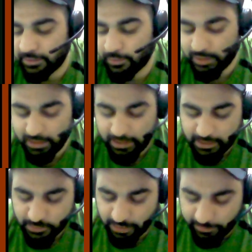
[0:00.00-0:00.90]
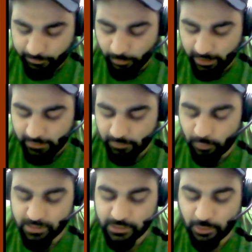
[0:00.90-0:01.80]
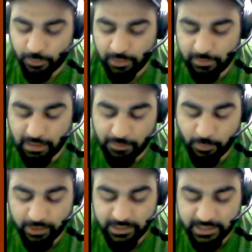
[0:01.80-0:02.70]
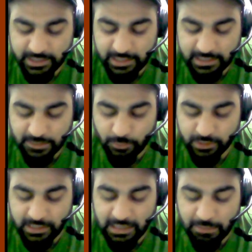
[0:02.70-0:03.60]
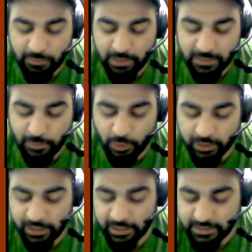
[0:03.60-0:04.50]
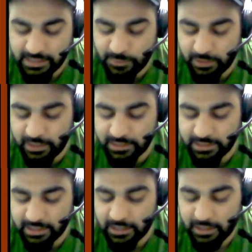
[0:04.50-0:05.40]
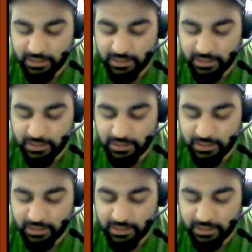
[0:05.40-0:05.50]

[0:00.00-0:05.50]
Okay, so if point was 0.68, let's suppose in label 1 it belonged here, 6.8 is here,